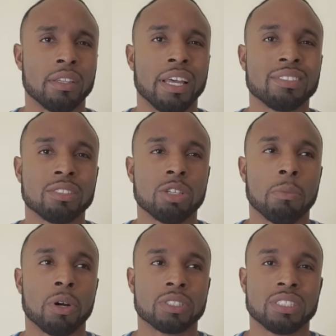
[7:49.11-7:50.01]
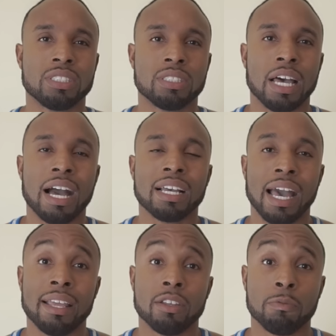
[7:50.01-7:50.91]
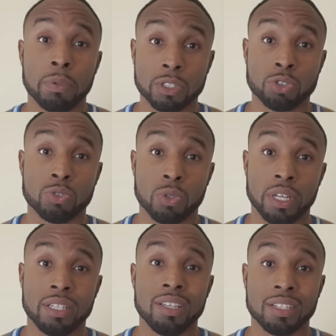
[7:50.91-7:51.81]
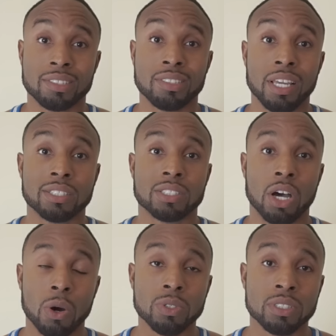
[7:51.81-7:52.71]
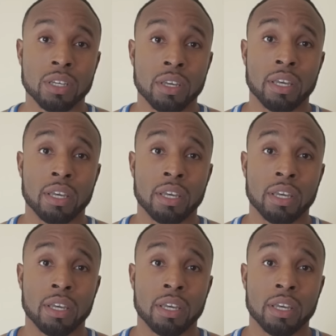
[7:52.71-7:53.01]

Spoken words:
their stomachs are kind of protruding, it sticks out.